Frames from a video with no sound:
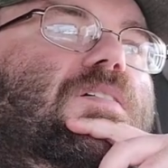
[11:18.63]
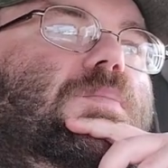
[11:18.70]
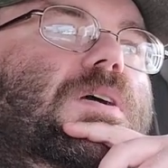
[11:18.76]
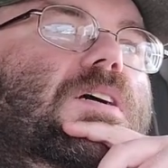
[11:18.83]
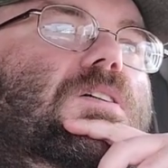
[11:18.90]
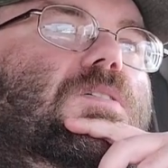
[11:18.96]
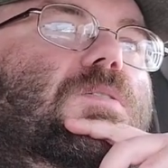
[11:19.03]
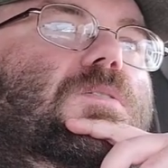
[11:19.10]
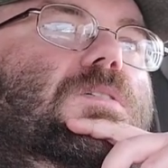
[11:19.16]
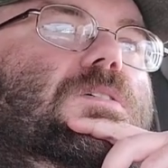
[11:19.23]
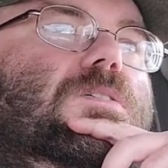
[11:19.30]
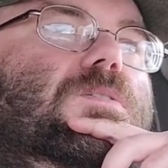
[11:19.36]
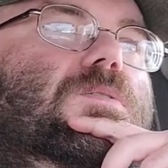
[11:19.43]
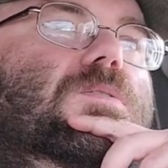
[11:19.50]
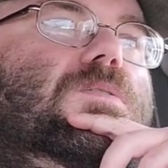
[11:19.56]
me a whole
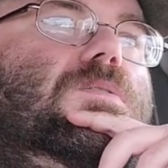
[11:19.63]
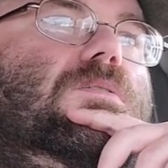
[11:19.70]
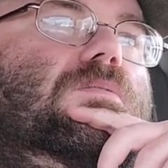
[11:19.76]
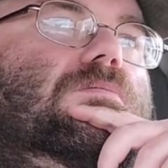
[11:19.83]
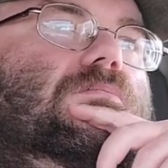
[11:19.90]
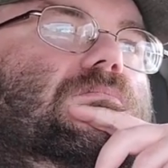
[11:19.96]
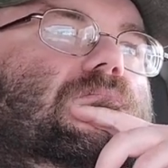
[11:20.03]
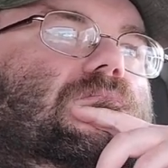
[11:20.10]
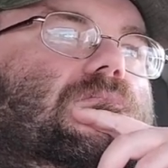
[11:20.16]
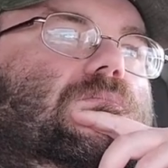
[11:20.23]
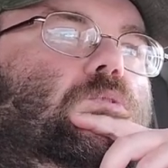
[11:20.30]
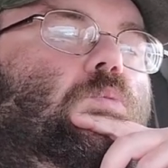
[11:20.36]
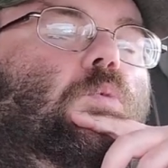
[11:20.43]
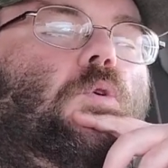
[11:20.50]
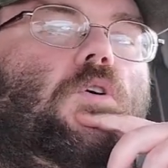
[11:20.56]
new
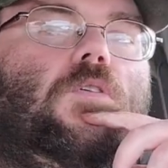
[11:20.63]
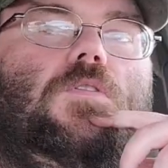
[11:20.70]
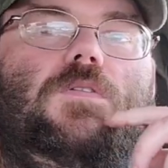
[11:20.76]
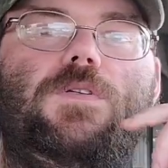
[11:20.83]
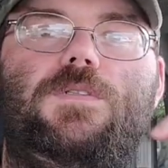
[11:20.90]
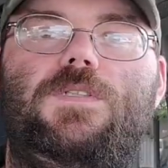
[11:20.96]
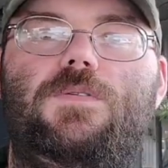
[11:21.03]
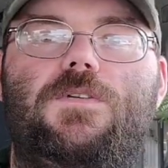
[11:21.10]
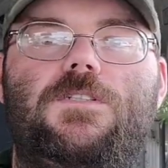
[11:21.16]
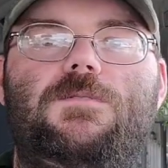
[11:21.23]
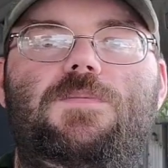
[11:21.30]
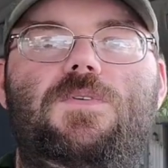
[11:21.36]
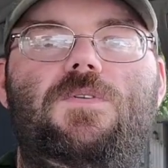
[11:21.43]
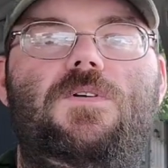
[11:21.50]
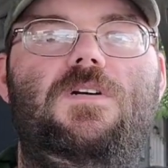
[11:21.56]
world to
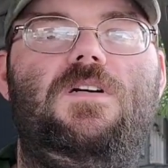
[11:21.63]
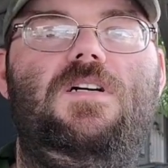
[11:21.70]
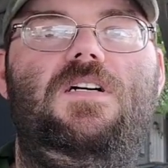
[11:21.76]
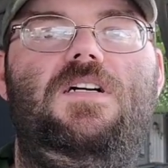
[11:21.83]
explore.